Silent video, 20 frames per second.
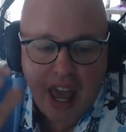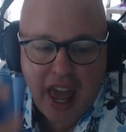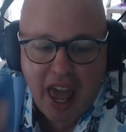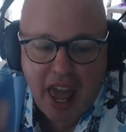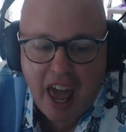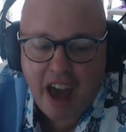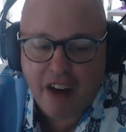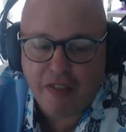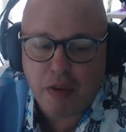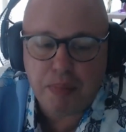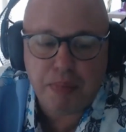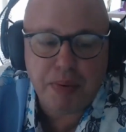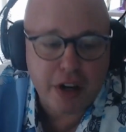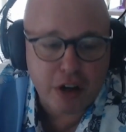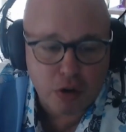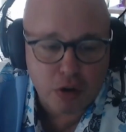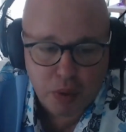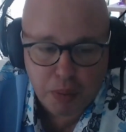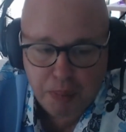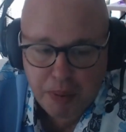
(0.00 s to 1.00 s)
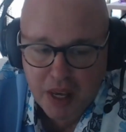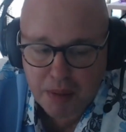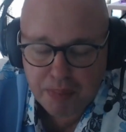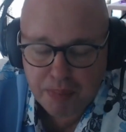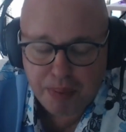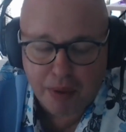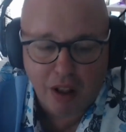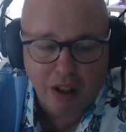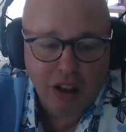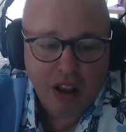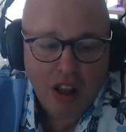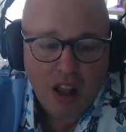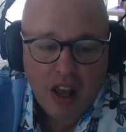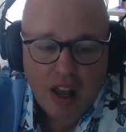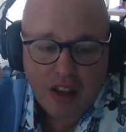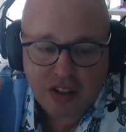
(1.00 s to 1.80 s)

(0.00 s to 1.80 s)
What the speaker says: have a beer with people,